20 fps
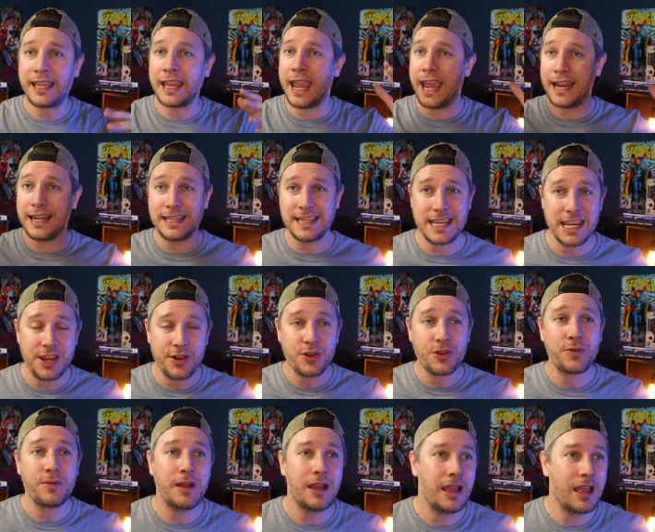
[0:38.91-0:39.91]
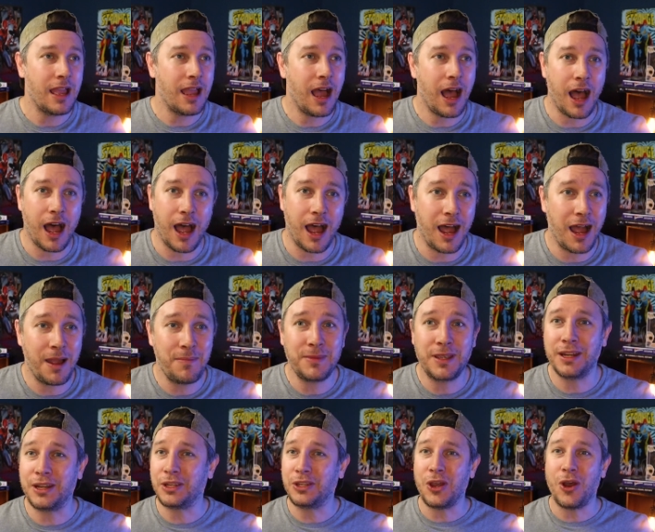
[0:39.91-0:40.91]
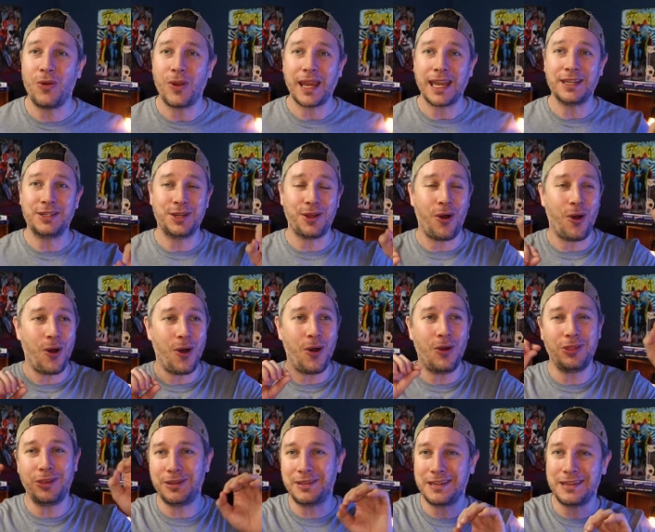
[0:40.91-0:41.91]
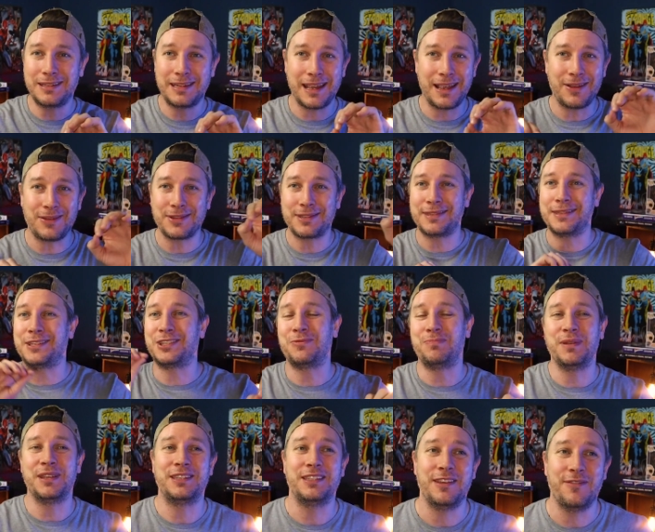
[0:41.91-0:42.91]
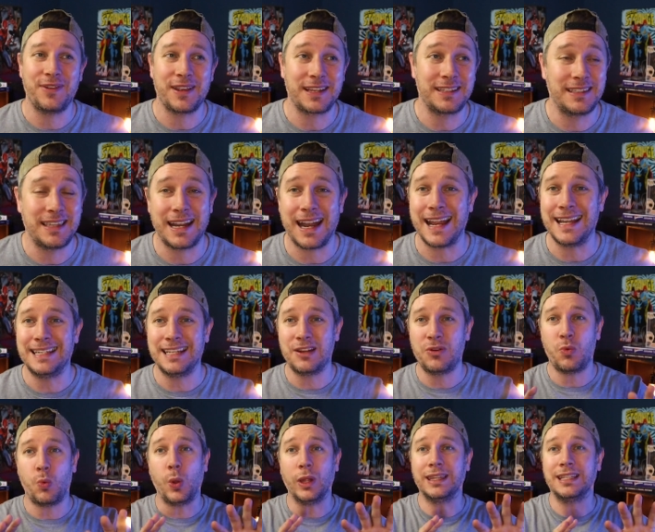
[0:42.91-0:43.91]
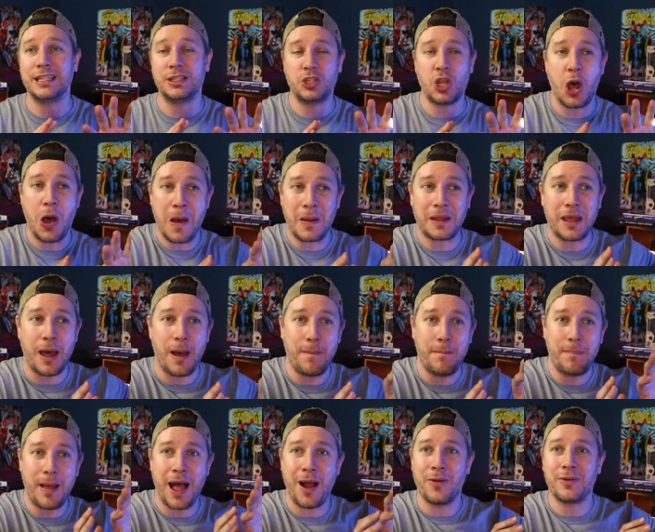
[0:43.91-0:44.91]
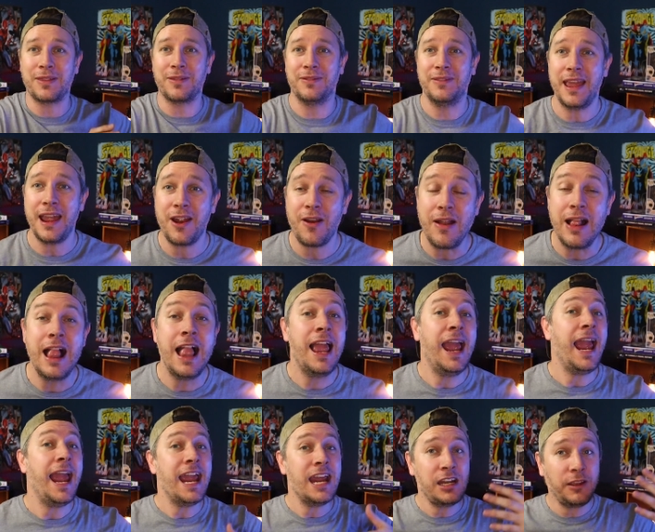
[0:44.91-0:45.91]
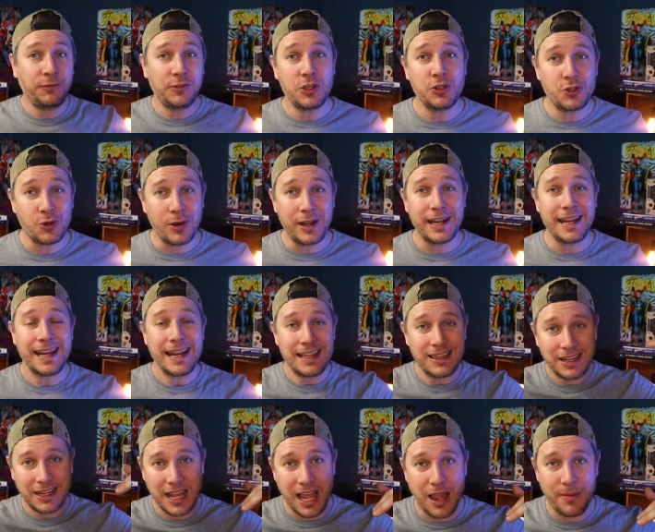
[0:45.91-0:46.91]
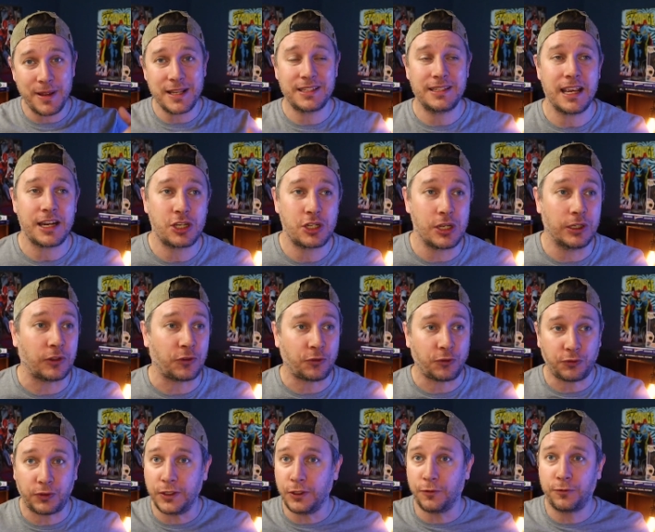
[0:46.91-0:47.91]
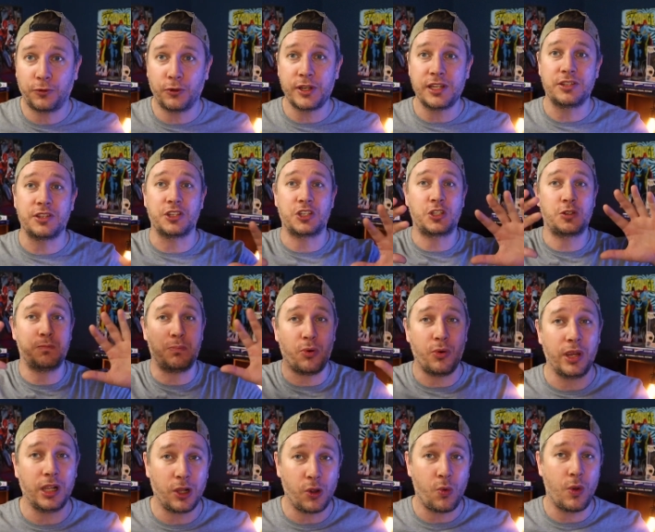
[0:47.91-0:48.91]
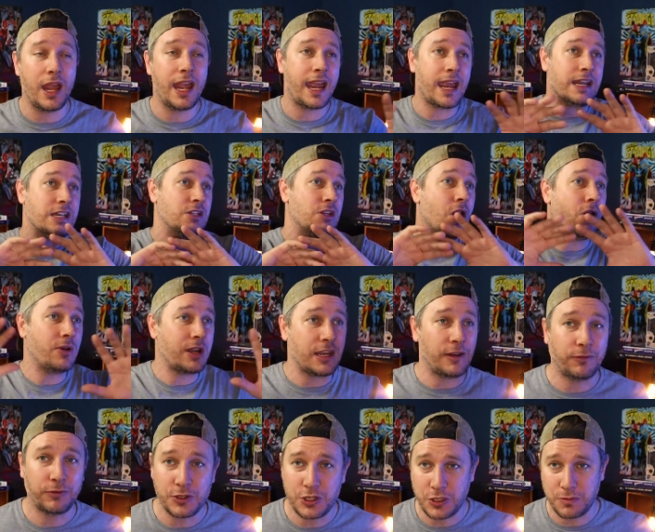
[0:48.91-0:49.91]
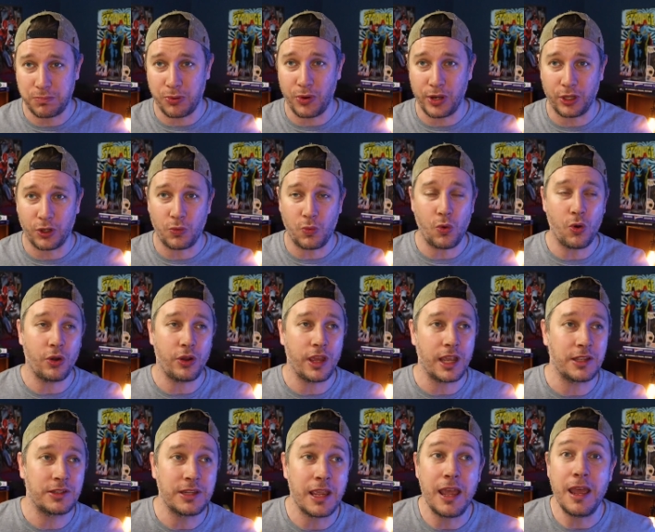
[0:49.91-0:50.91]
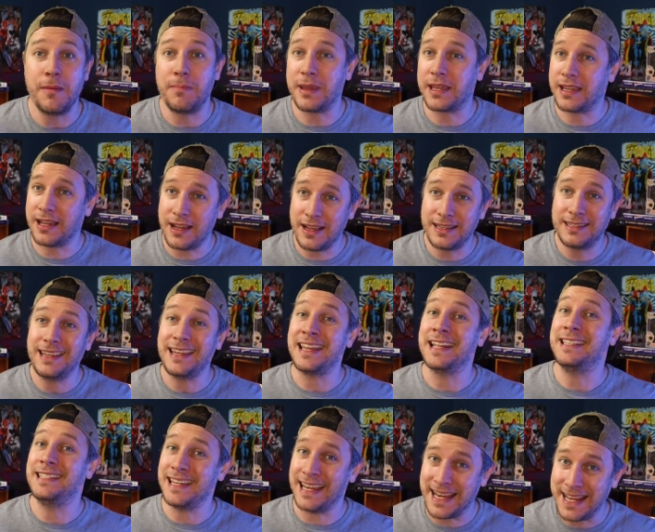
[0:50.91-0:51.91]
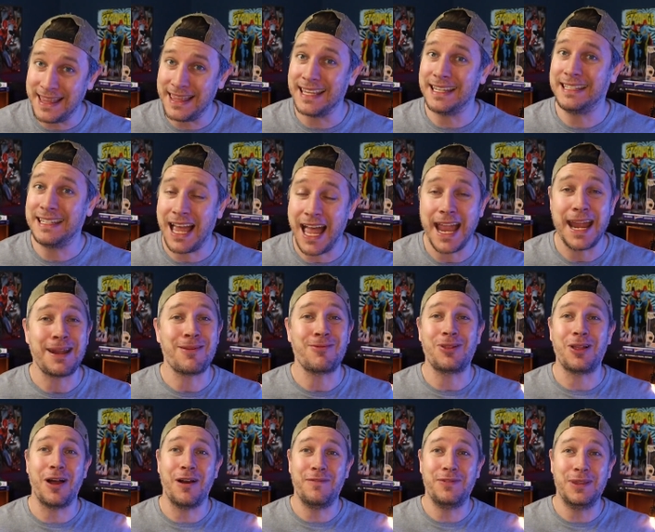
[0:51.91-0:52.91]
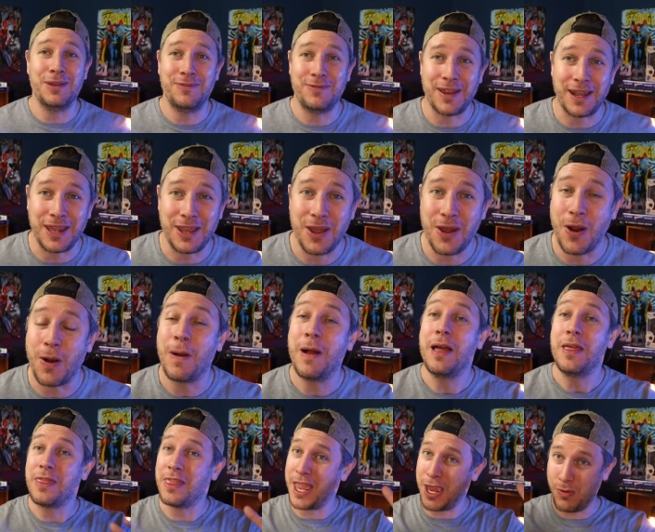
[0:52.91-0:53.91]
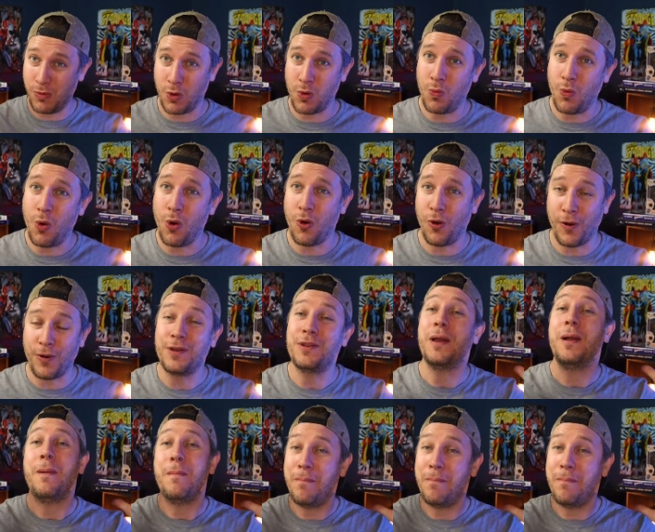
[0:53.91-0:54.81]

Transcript: and here, I'm gonna go into all the details, the specifics that I didn't want to talk about there. And if you join it in the comment section, feel free to spoil away. No need for spoiler warnings because it's in the title of the video. They were warned